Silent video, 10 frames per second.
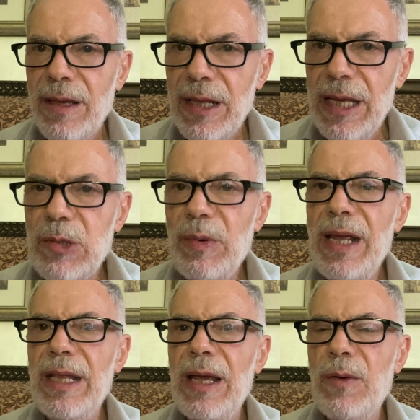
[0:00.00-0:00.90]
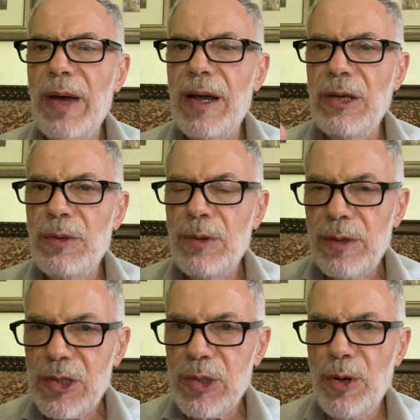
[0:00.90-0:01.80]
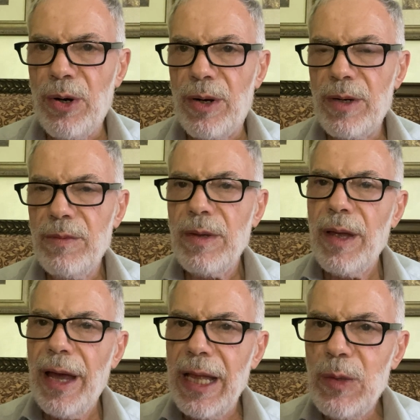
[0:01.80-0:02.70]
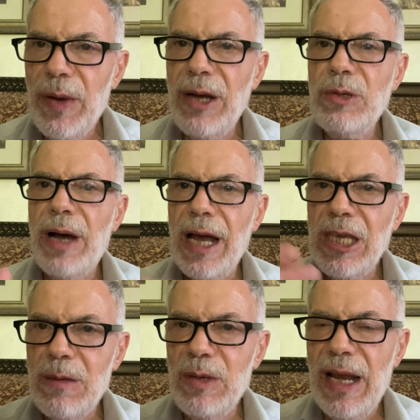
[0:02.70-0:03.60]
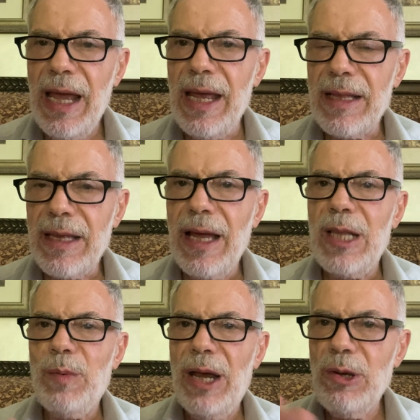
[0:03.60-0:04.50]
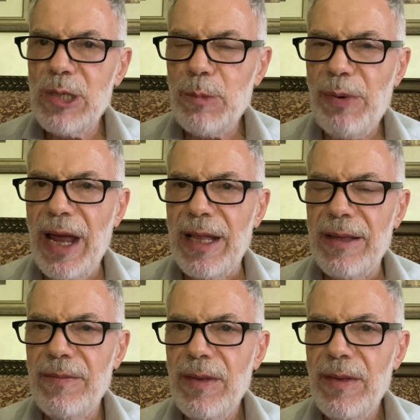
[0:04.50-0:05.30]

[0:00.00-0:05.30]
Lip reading: It reading where you store and where you accumulate and where you spread.